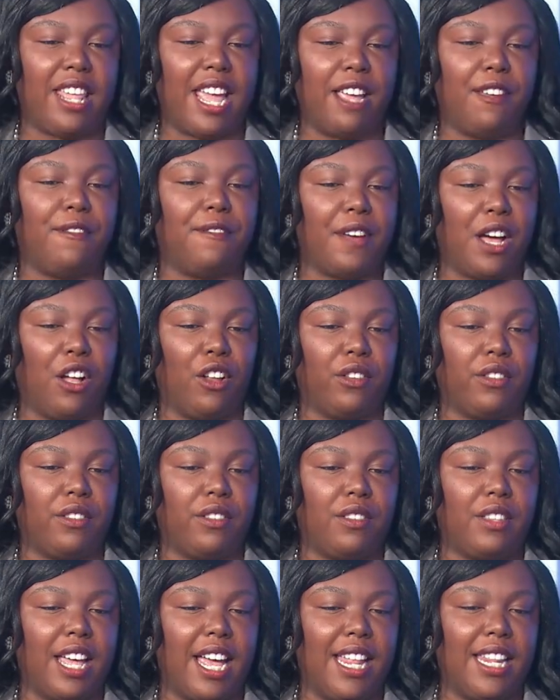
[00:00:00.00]
they felt
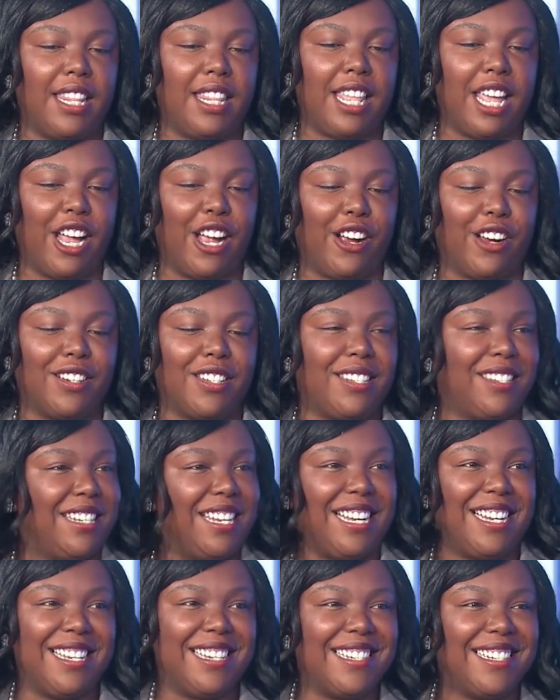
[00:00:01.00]
that they're
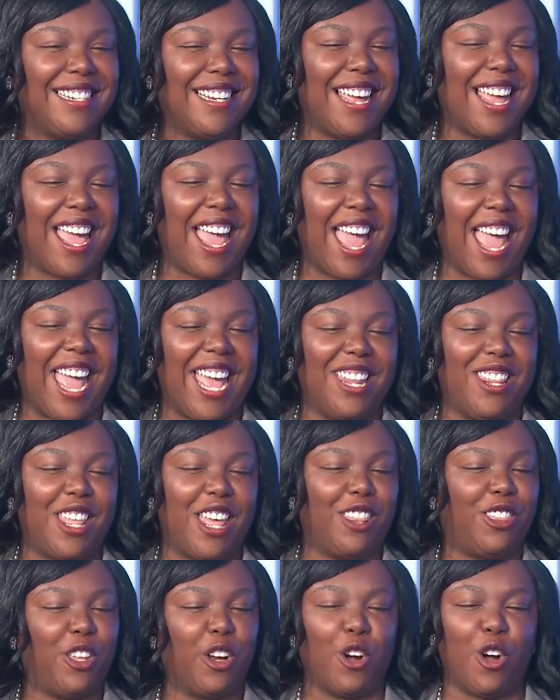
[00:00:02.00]
seen and
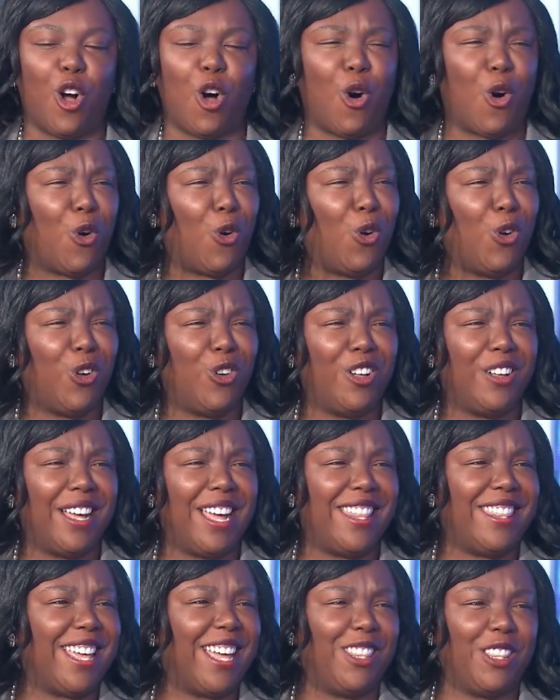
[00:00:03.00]
that they're whole
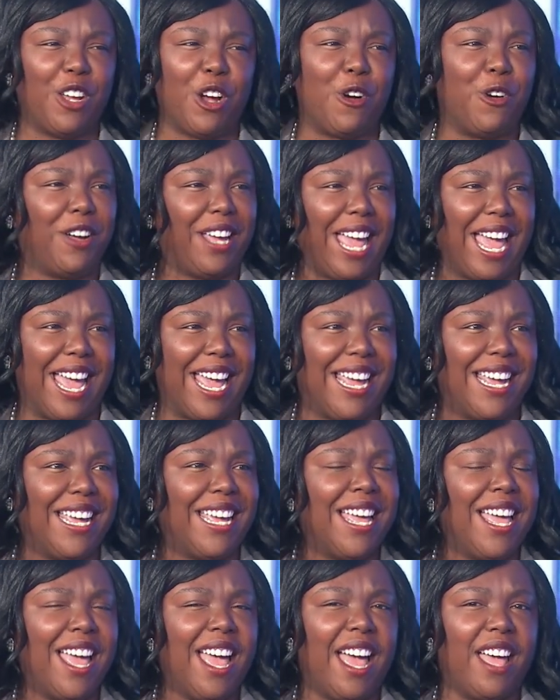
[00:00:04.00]
and that they're okay
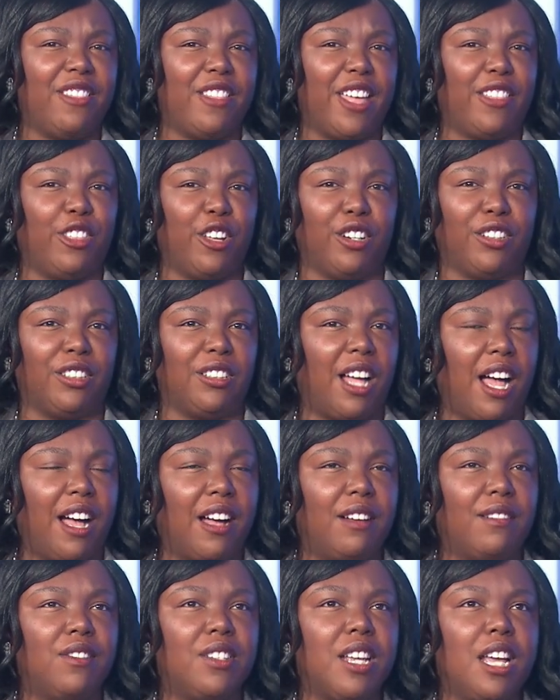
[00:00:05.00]
and that they're
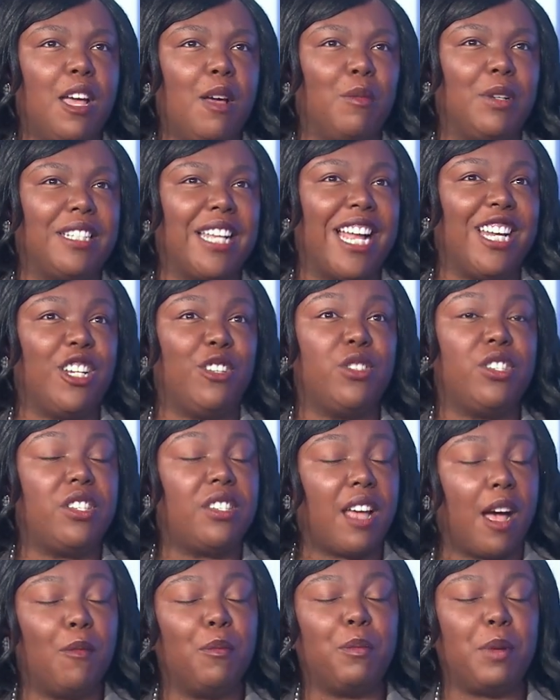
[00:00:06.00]
loved, because I knew
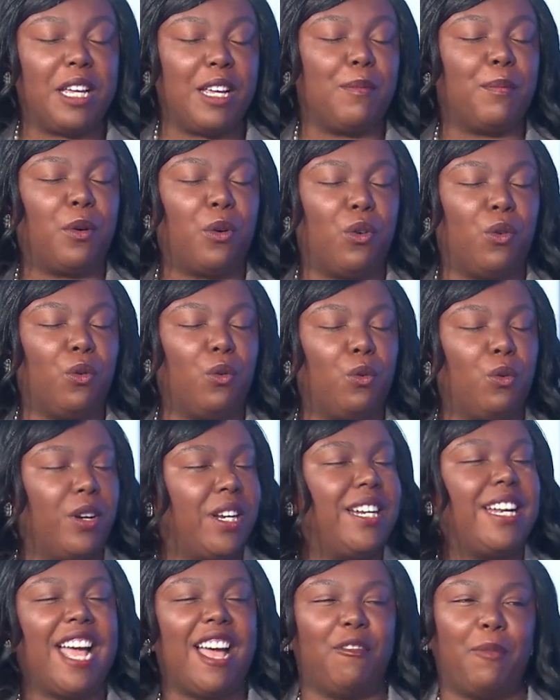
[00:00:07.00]
some people
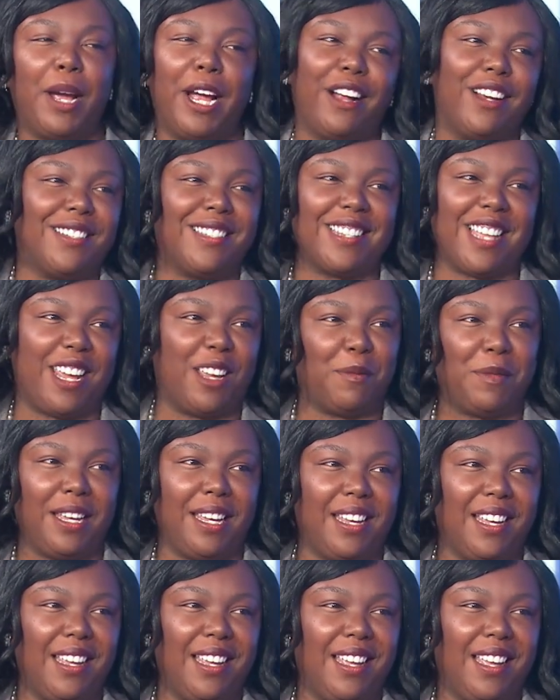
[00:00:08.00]
wouldn't have parents like me.